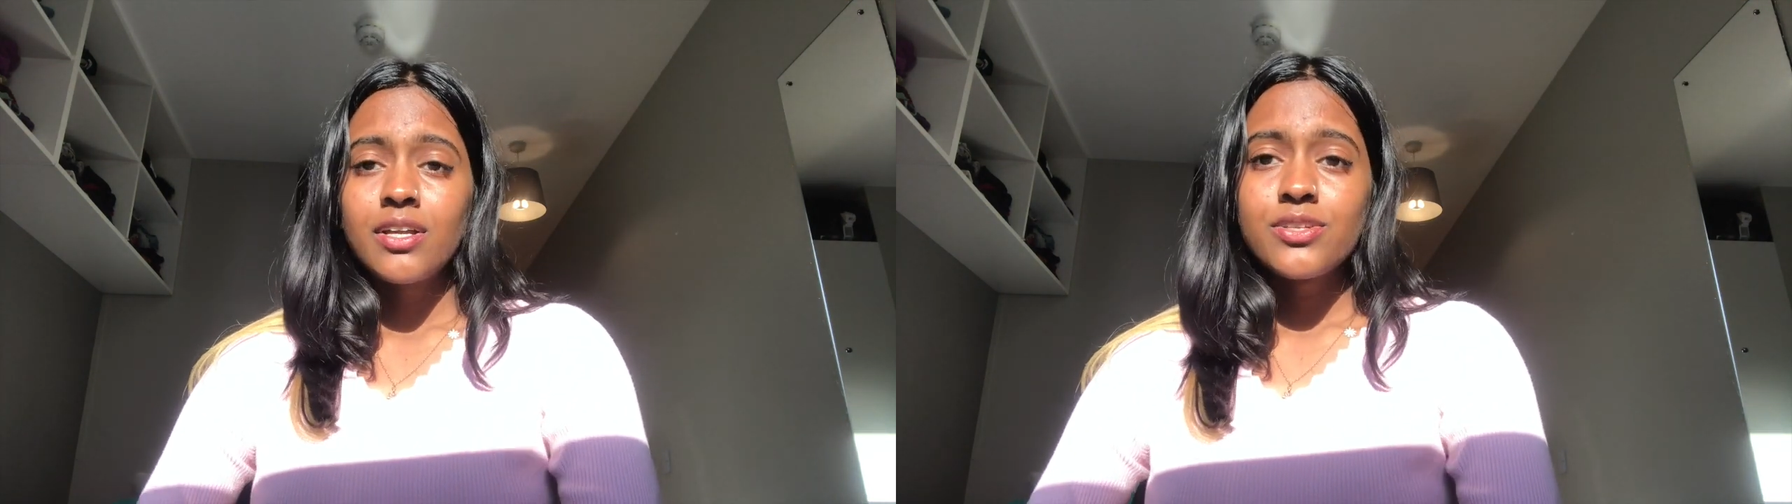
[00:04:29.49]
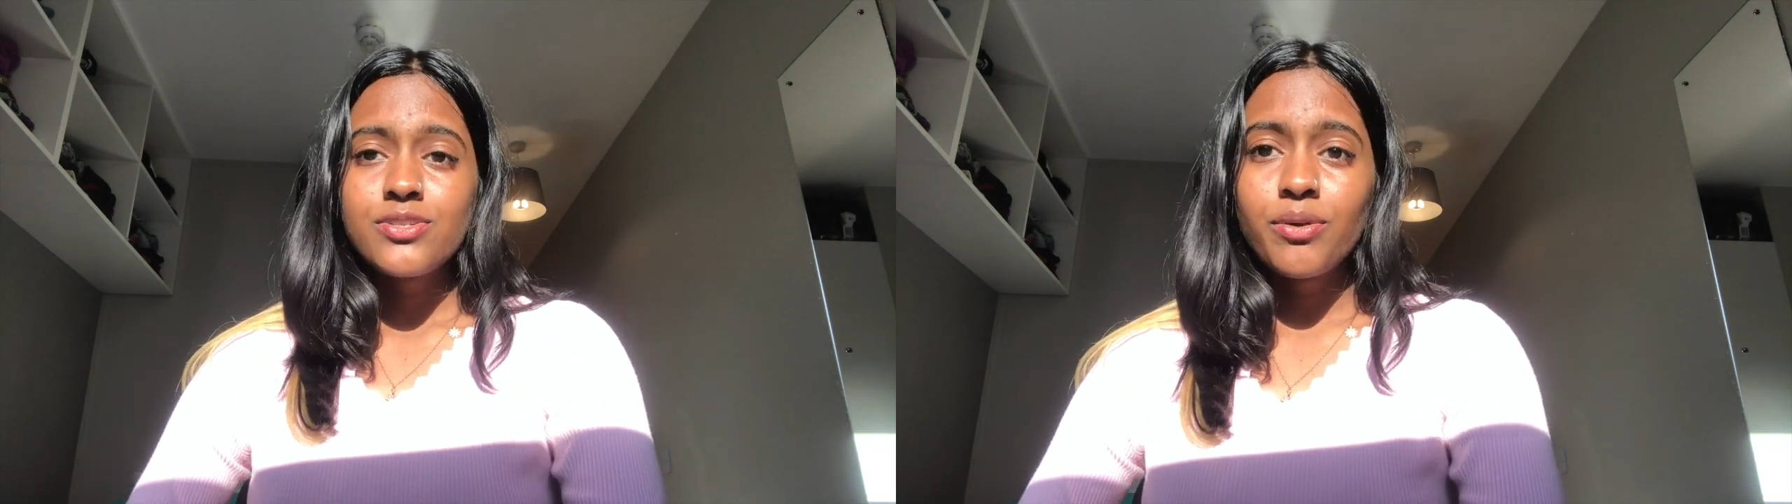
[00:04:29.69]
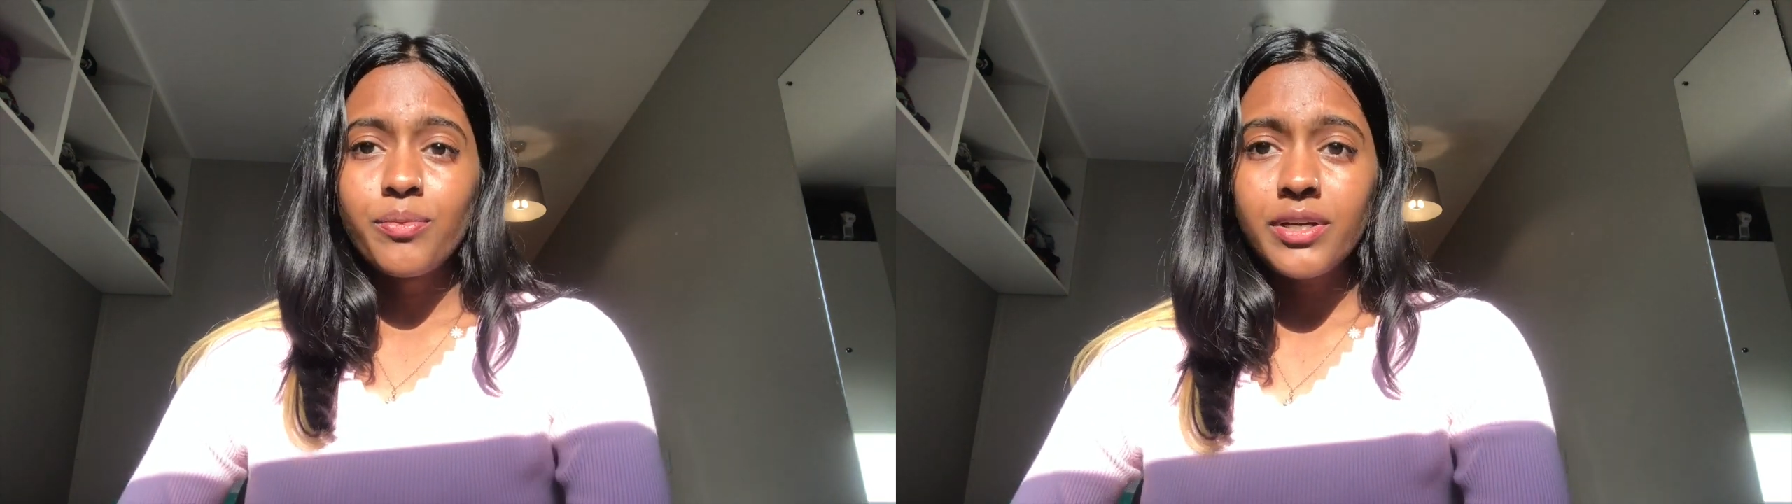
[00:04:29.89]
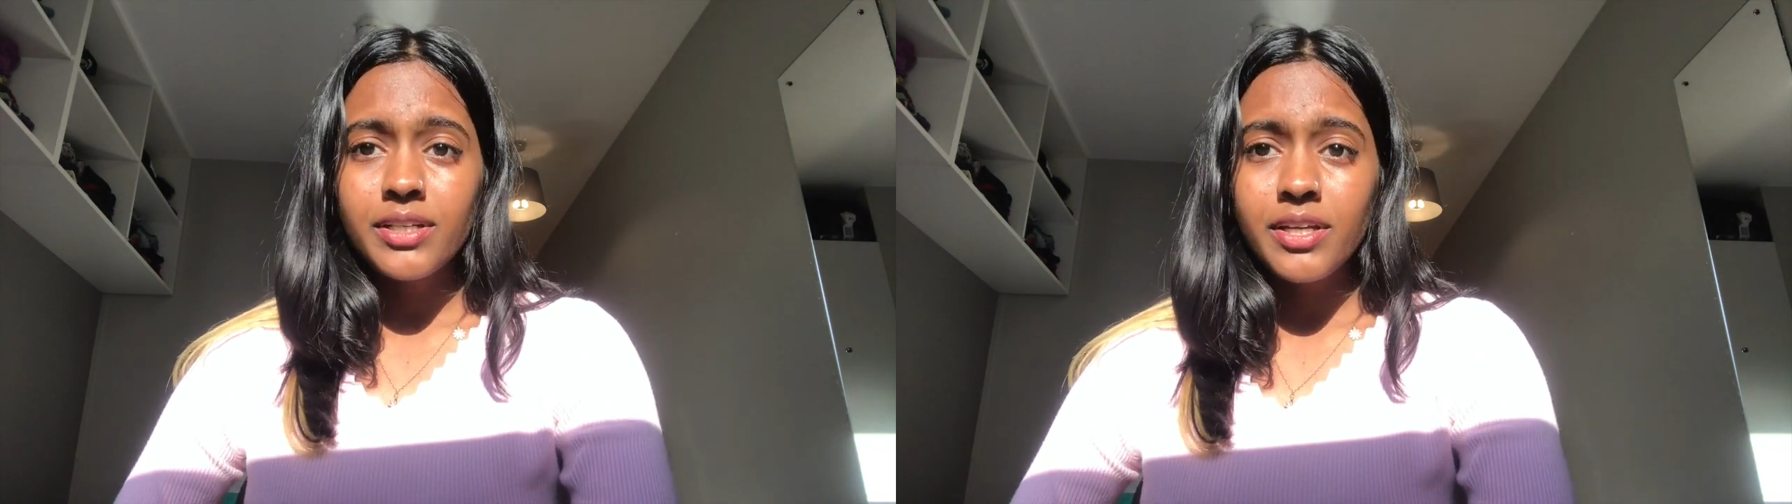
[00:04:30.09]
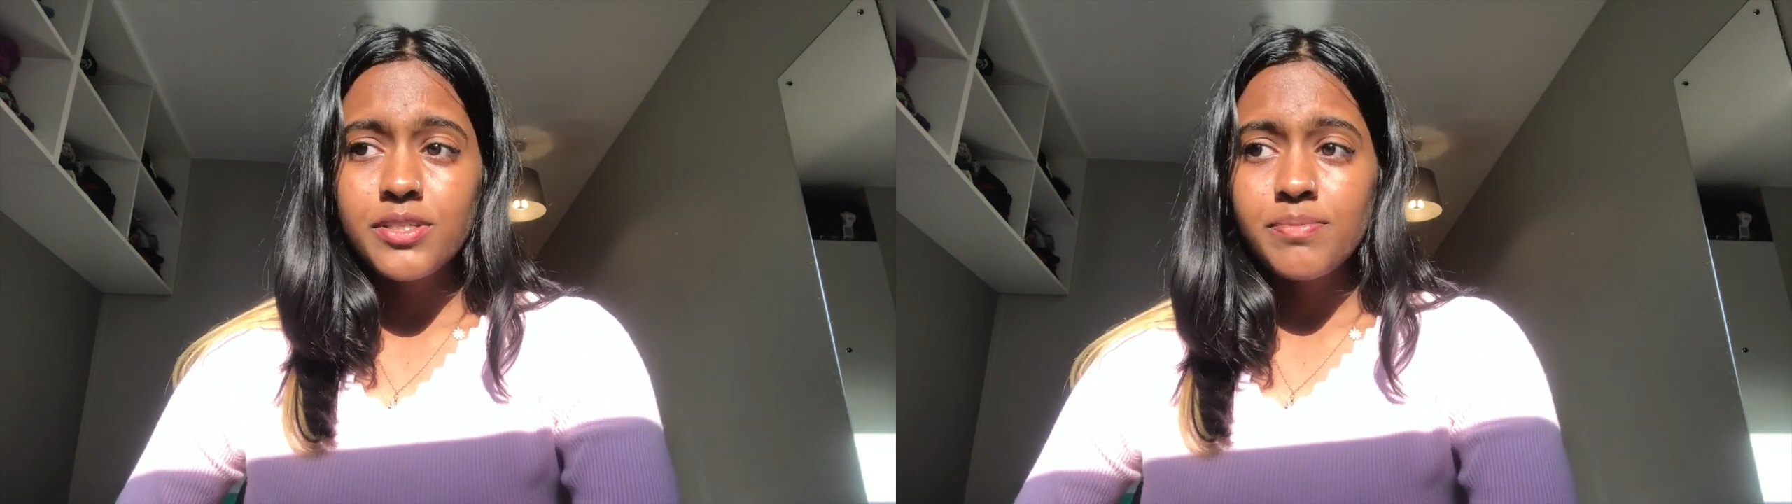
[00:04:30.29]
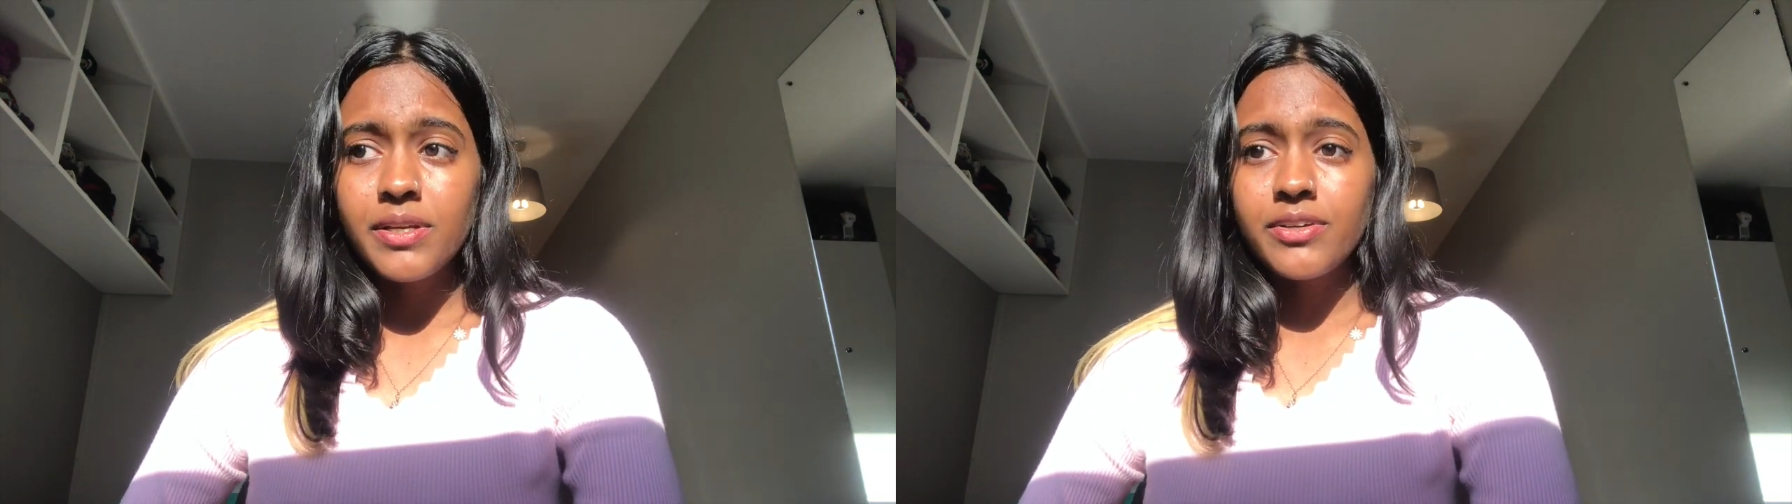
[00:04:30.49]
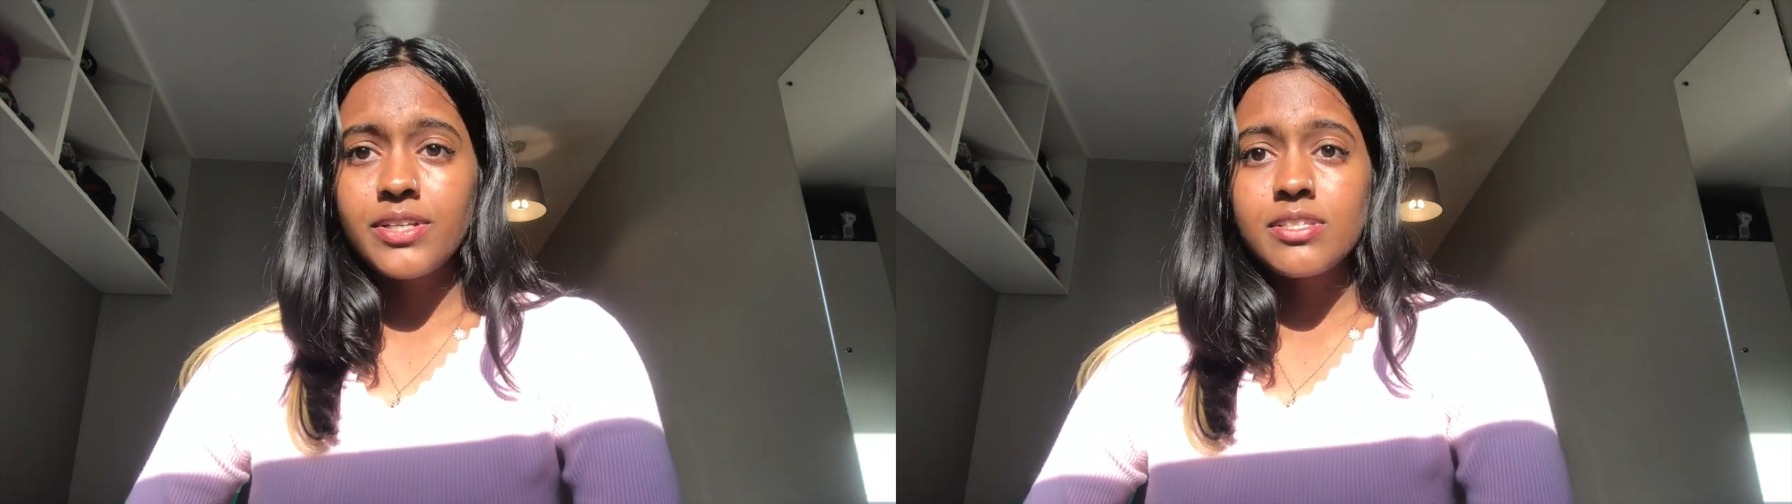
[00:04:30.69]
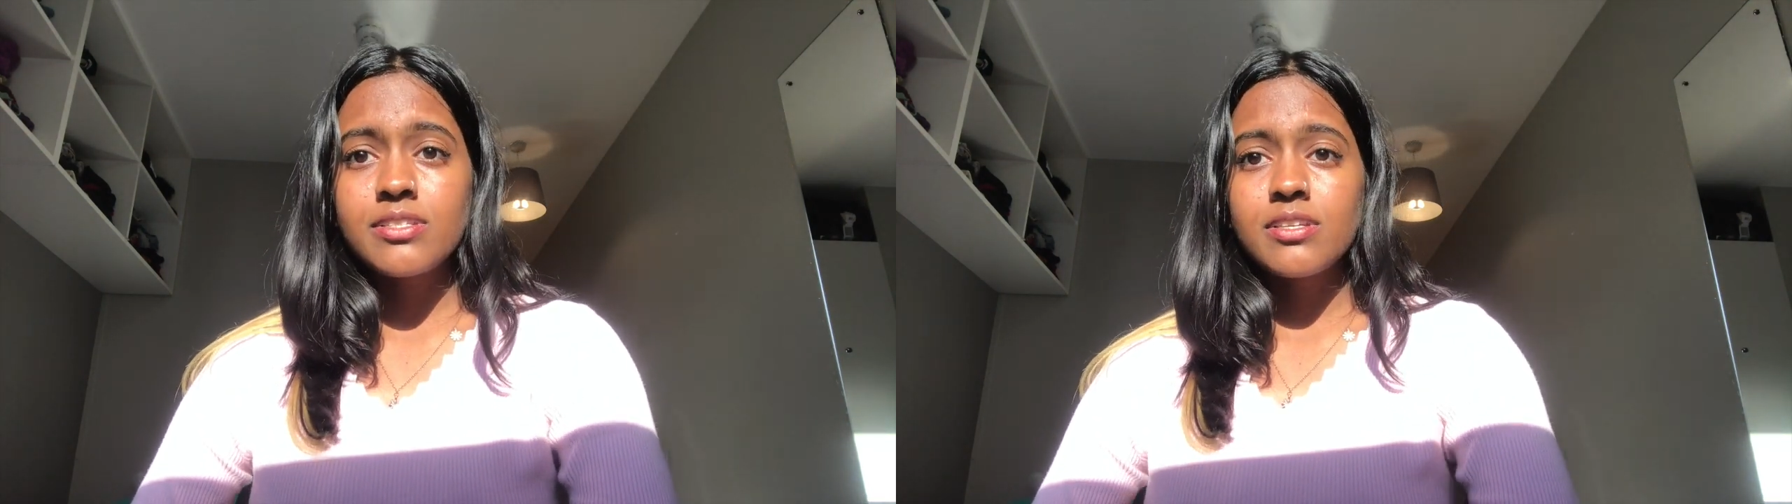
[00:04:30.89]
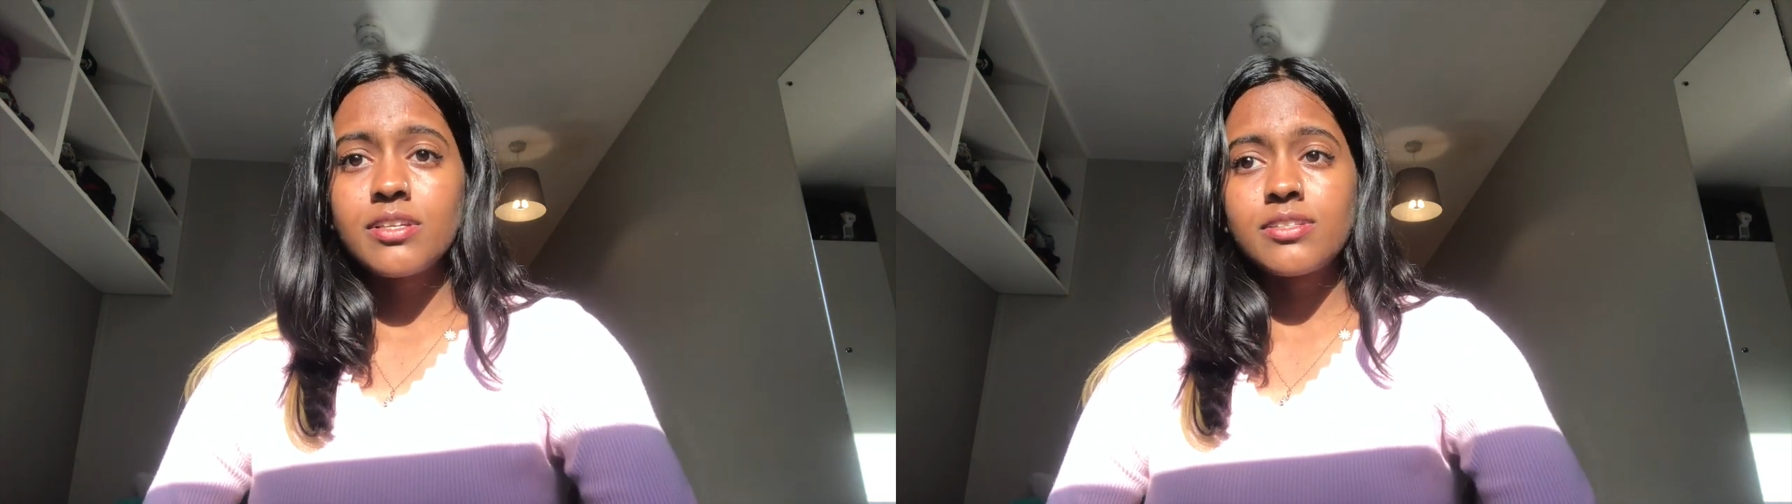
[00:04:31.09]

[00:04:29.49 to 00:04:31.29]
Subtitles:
So work experience